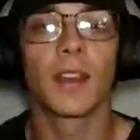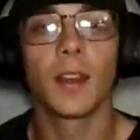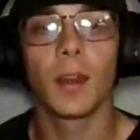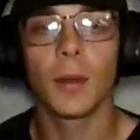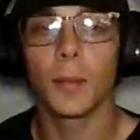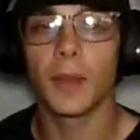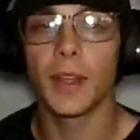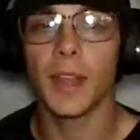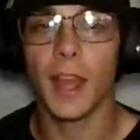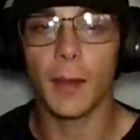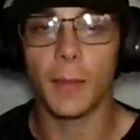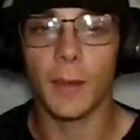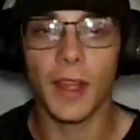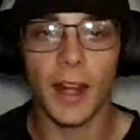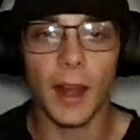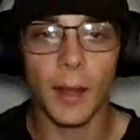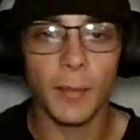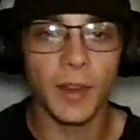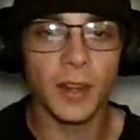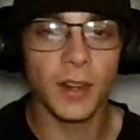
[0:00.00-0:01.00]
But yeah, man,
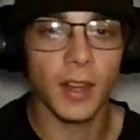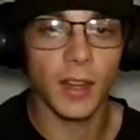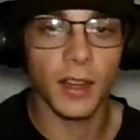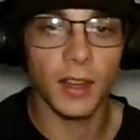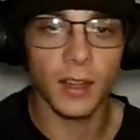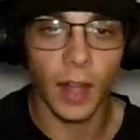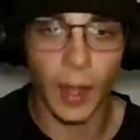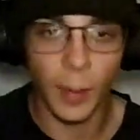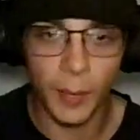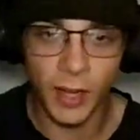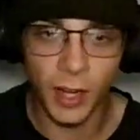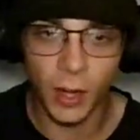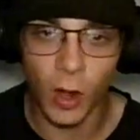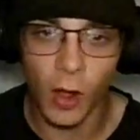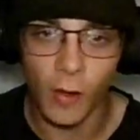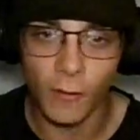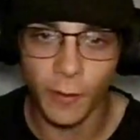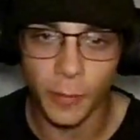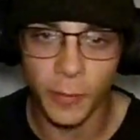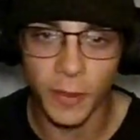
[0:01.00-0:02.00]
I've been
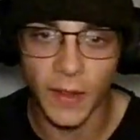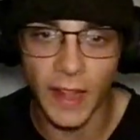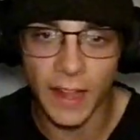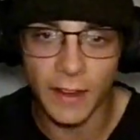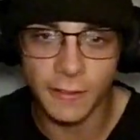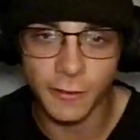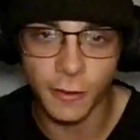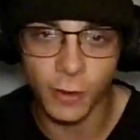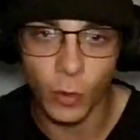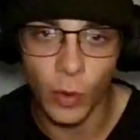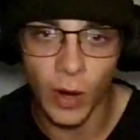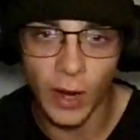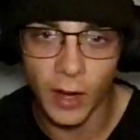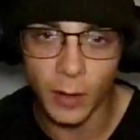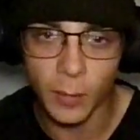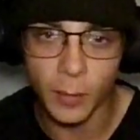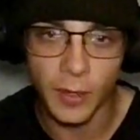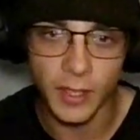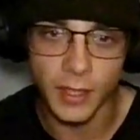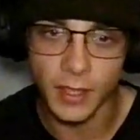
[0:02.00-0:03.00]
gone from the lives for a
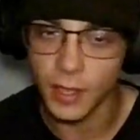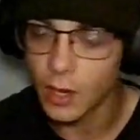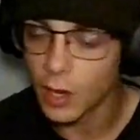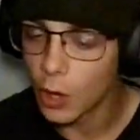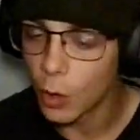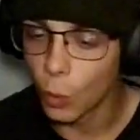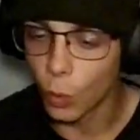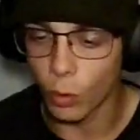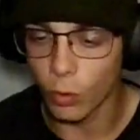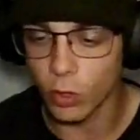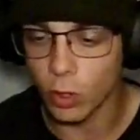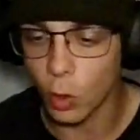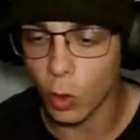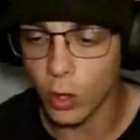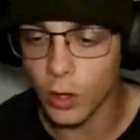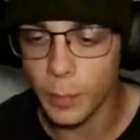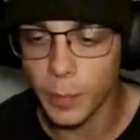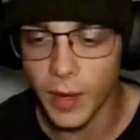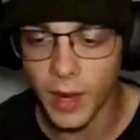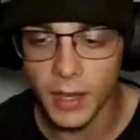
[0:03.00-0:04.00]
while, but we're
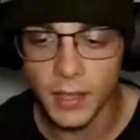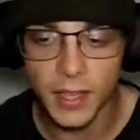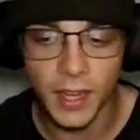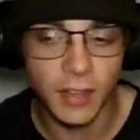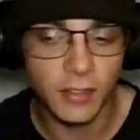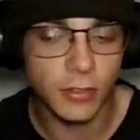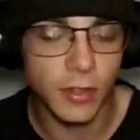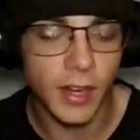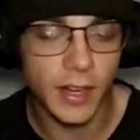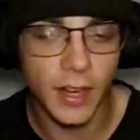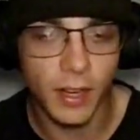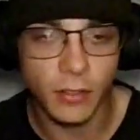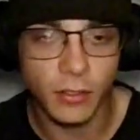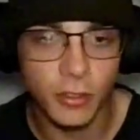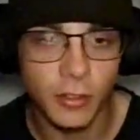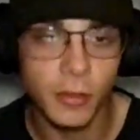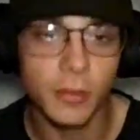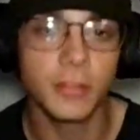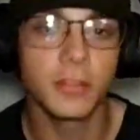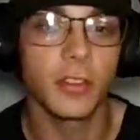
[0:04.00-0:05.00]
recording a podcast right now
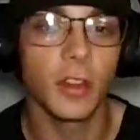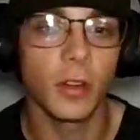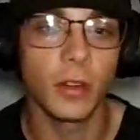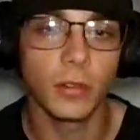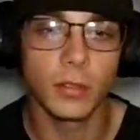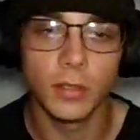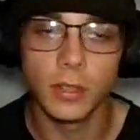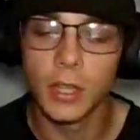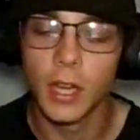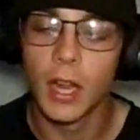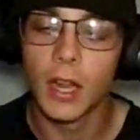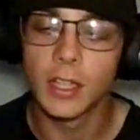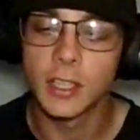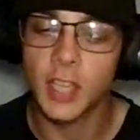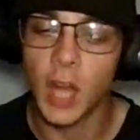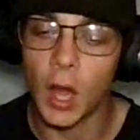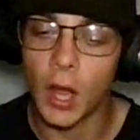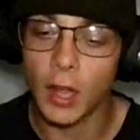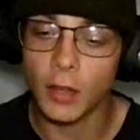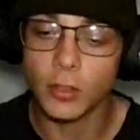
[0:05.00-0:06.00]
too. So
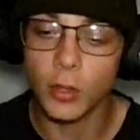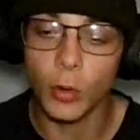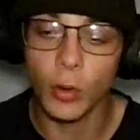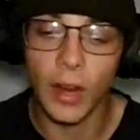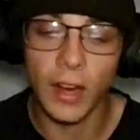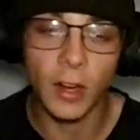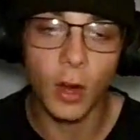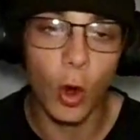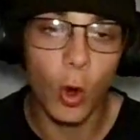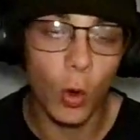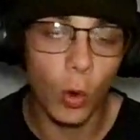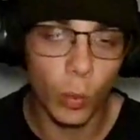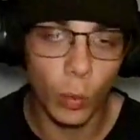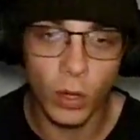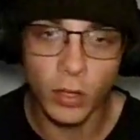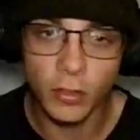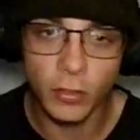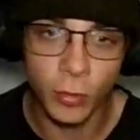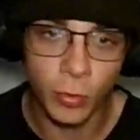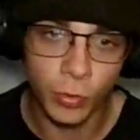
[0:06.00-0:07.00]
shout out to
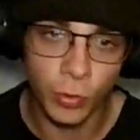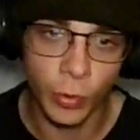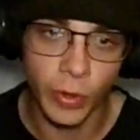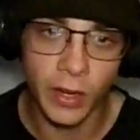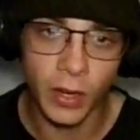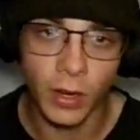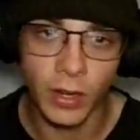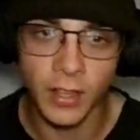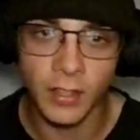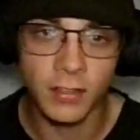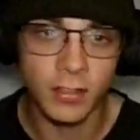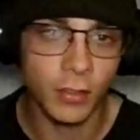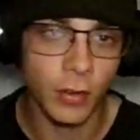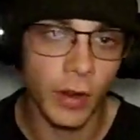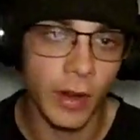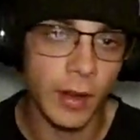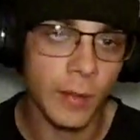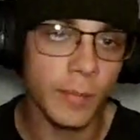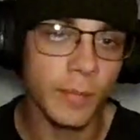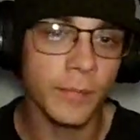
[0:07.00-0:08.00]
Raccoon123 on
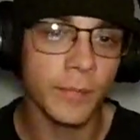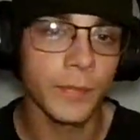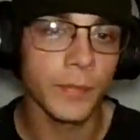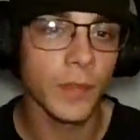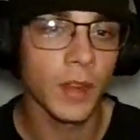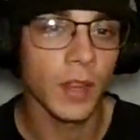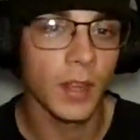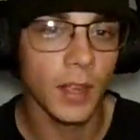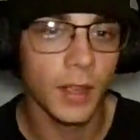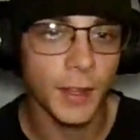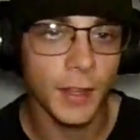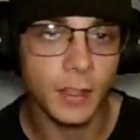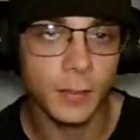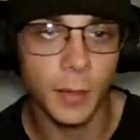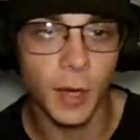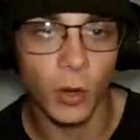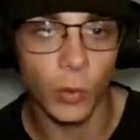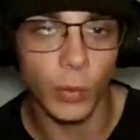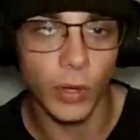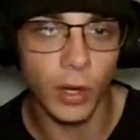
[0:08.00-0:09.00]
Instagram. He's
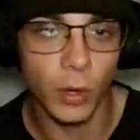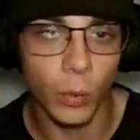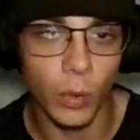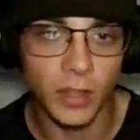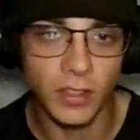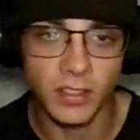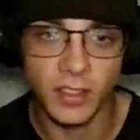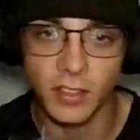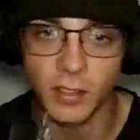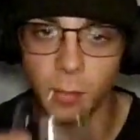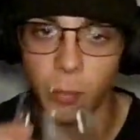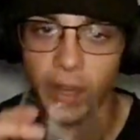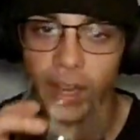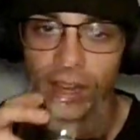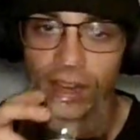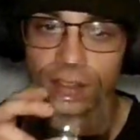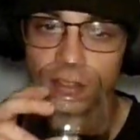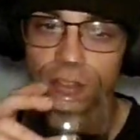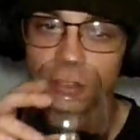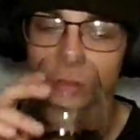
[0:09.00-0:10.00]
been a real one since the
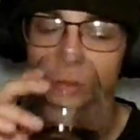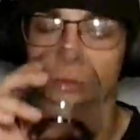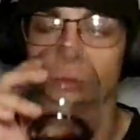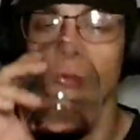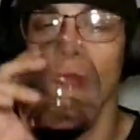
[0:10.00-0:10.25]
beginning too.